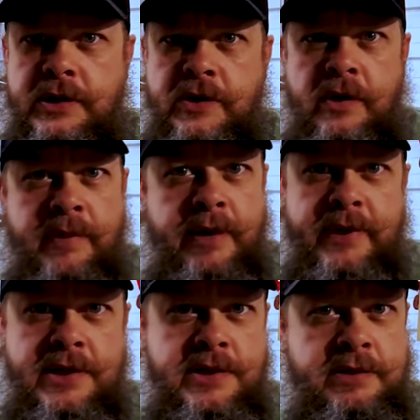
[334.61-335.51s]
So I might
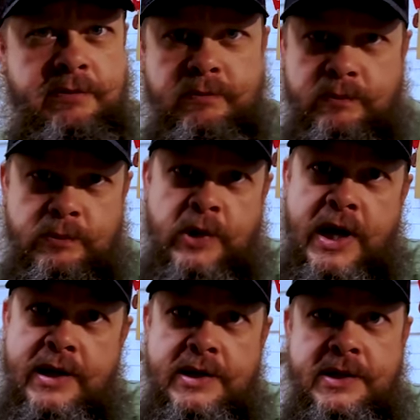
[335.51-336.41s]
be just
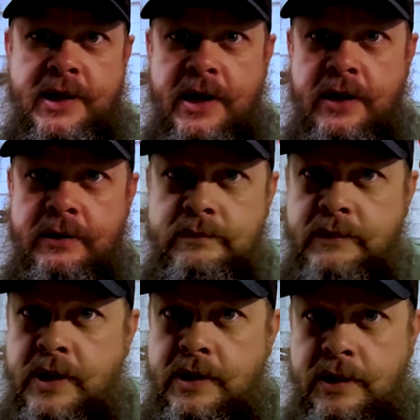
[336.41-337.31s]
riding this thing
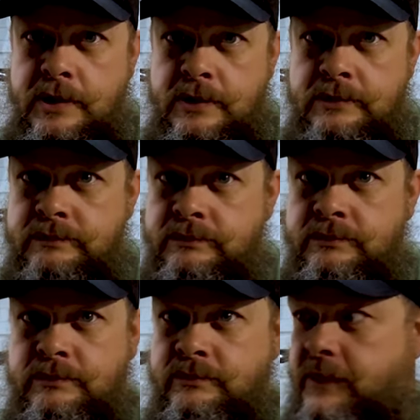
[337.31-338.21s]
until
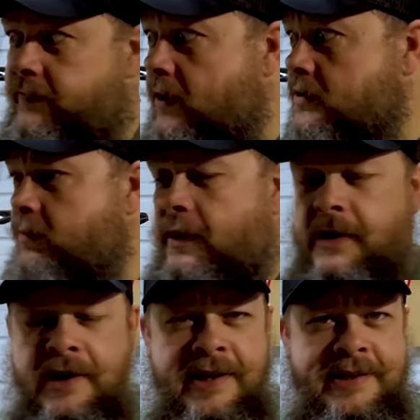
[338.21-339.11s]
it falls
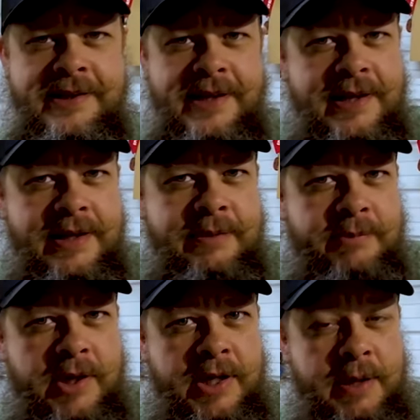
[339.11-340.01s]
apart.
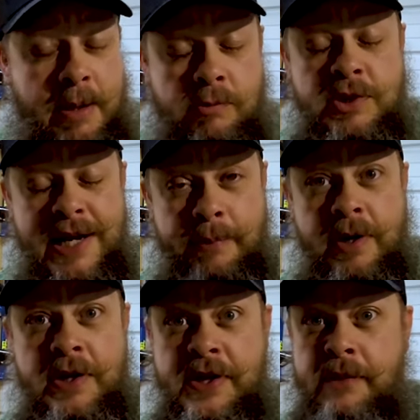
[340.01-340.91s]
But I'm gonna try to
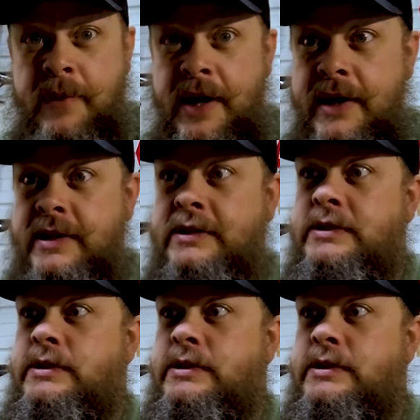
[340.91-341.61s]
build another bike